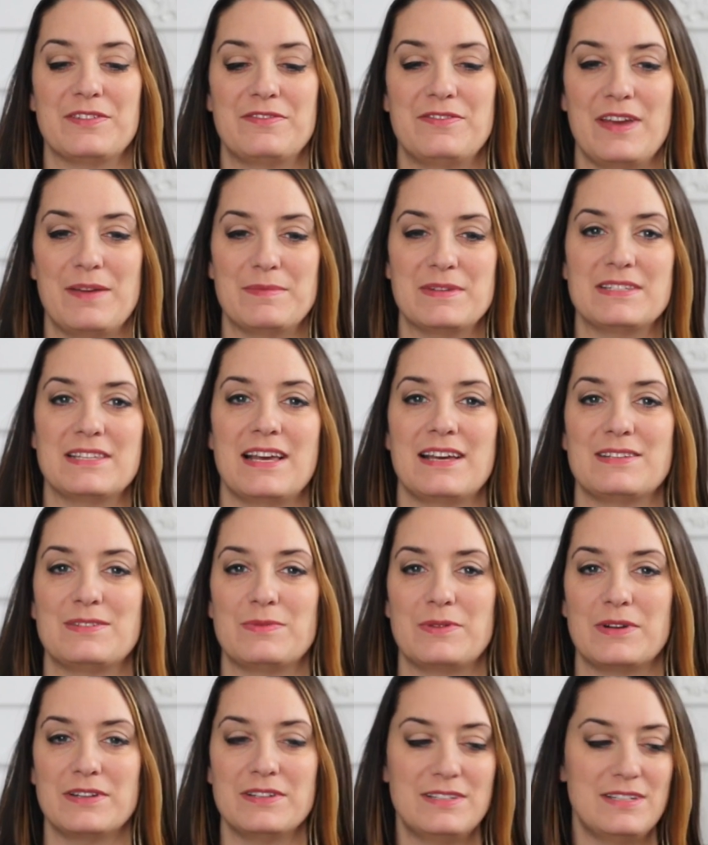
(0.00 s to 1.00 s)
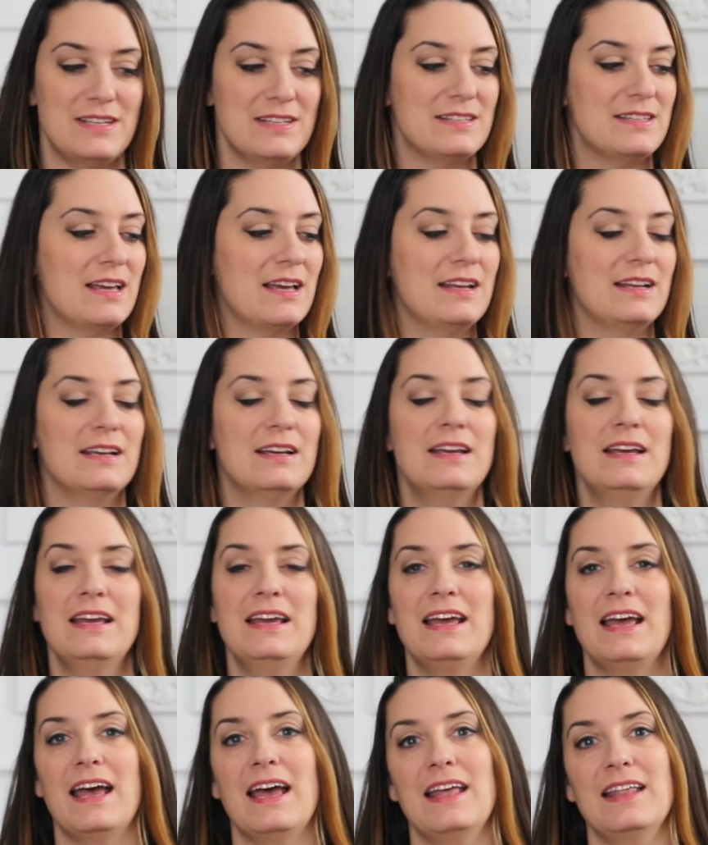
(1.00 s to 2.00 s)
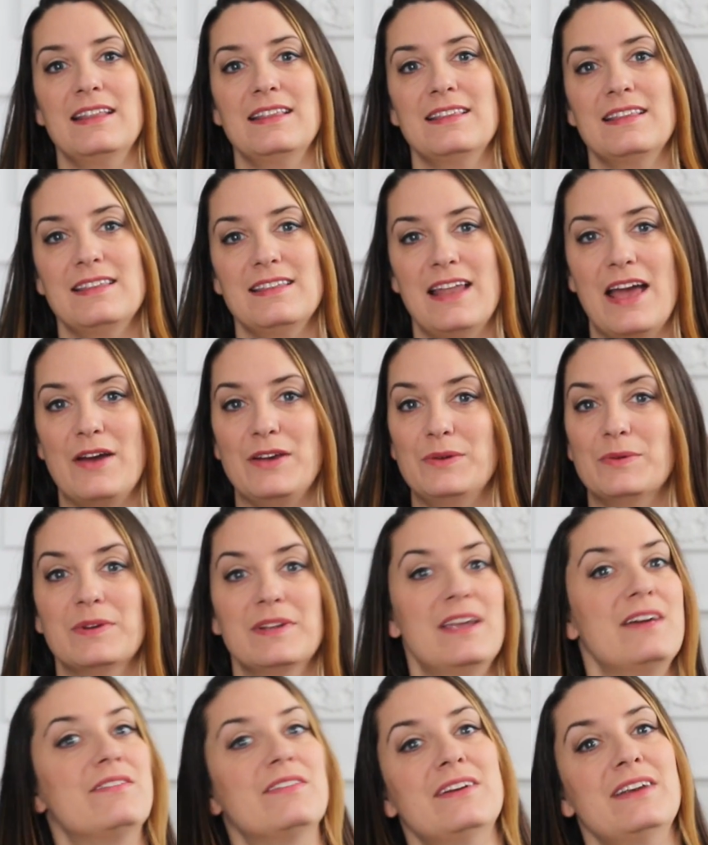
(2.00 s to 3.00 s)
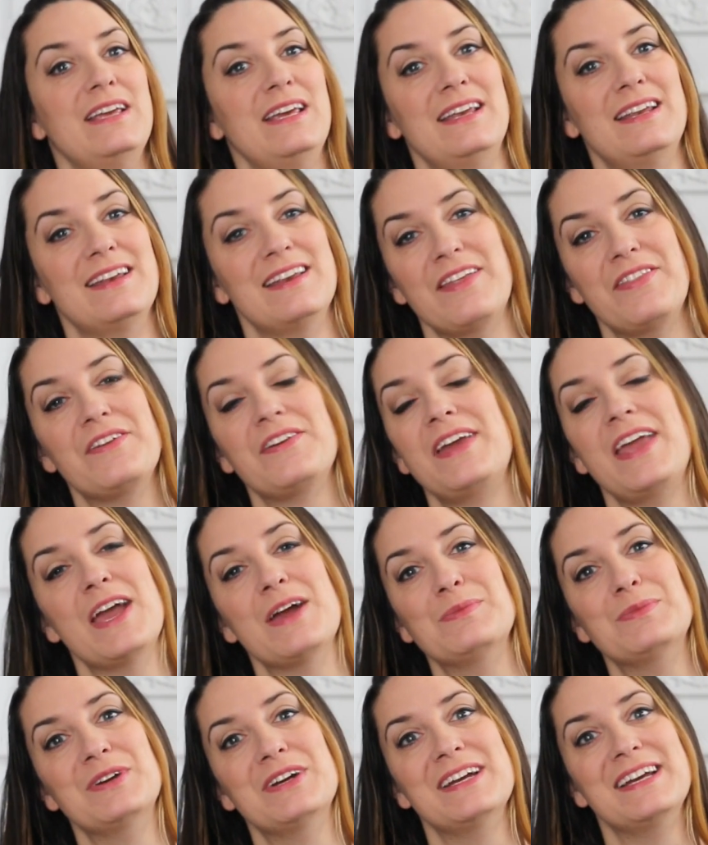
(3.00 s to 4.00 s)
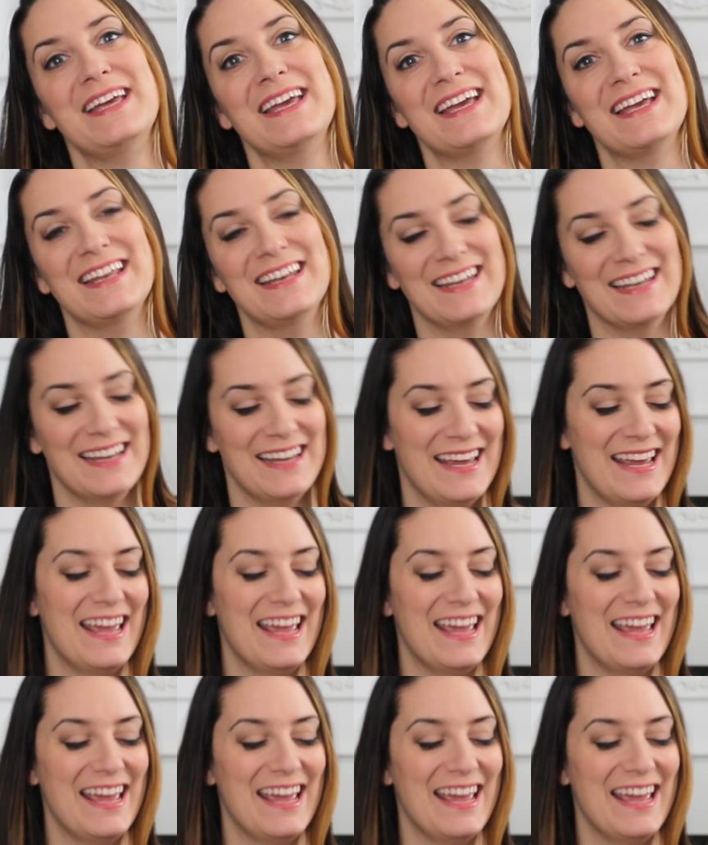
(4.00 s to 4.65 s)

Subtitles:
famous last words. He said, "And now you will never need another camera again."